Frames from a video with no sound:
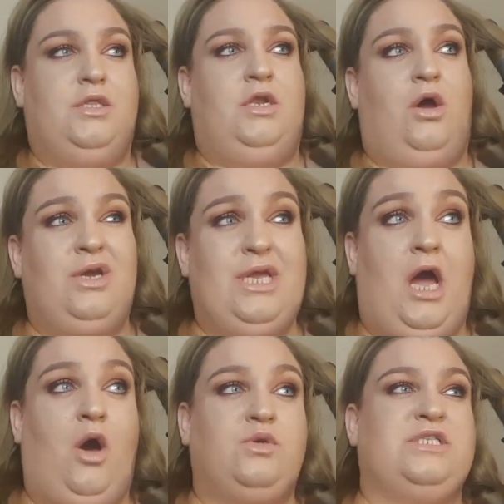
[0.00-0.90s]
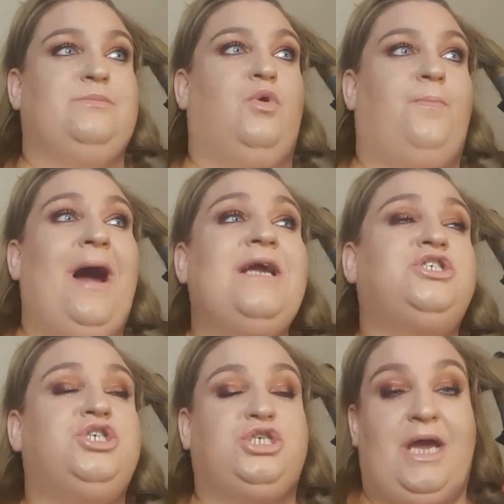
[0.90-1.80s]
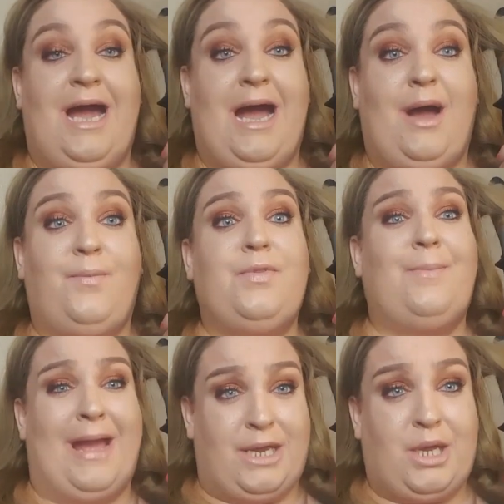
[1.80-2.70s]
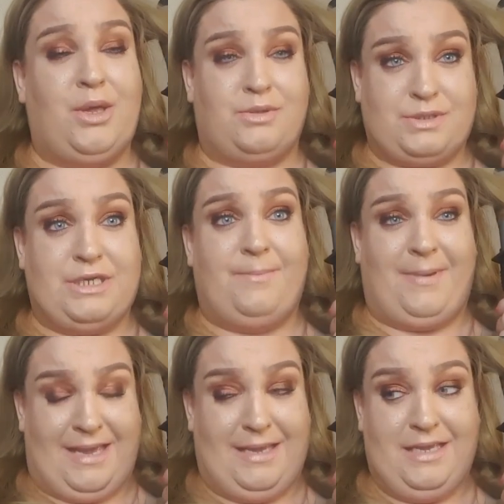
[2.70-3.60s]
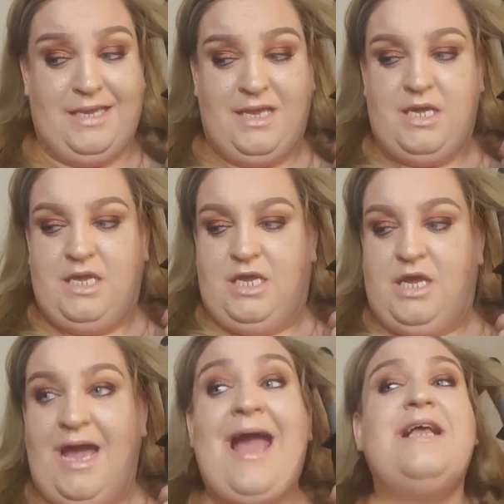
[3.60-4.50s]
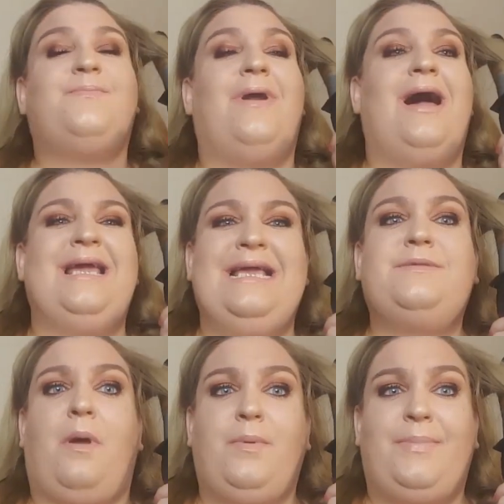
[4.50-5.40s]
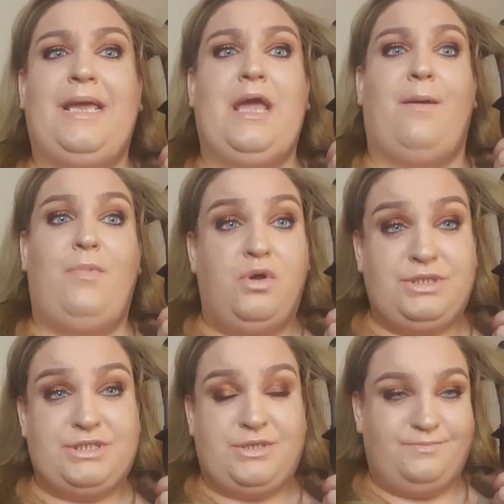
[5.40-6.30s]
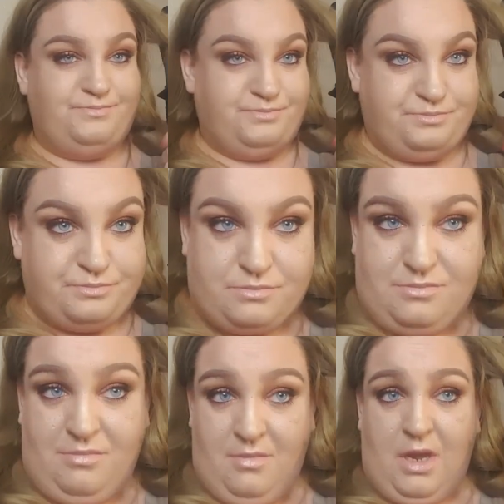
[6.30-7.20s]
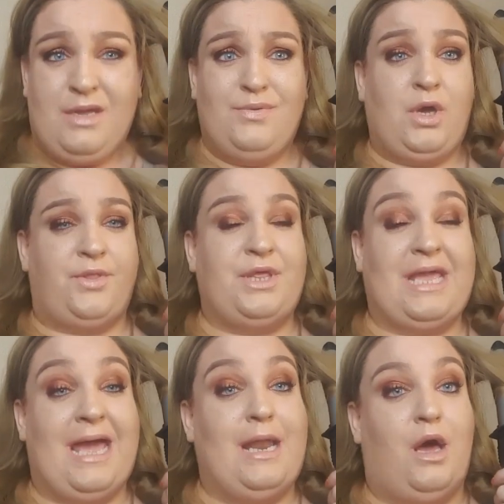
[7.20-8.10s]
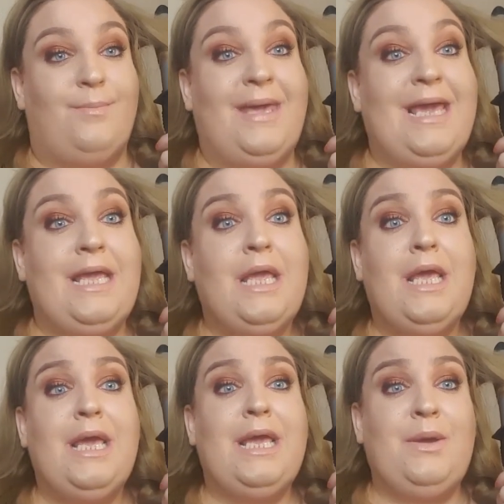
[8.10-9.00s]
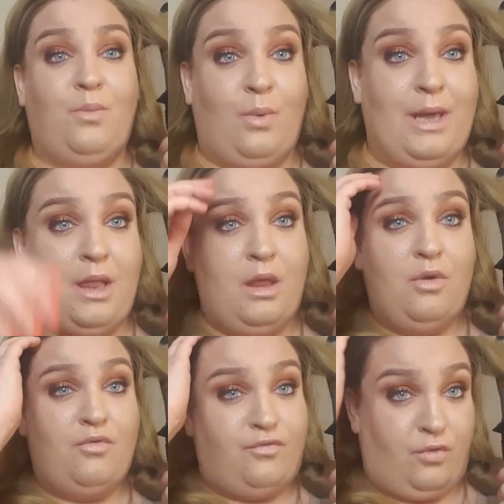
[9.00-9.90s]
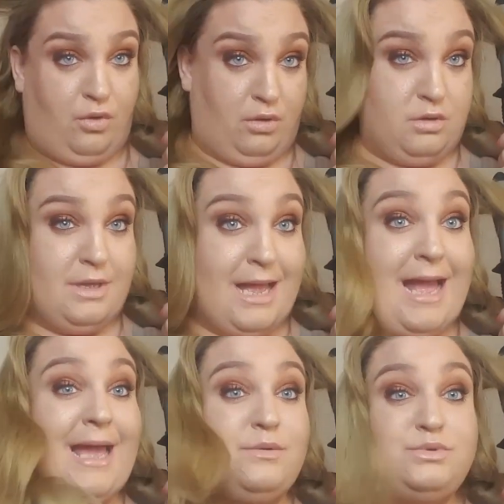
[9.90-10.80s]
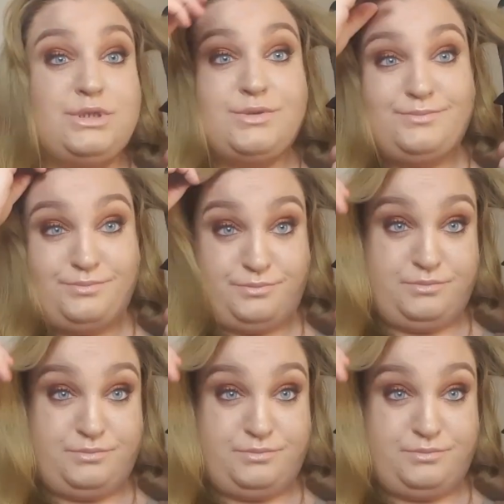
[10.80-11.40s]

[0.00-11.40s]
The longer you hold it, the more patience you have, the better curls going to be. Hairspray is probably a must. If you've got thick hair like me, it will fall out.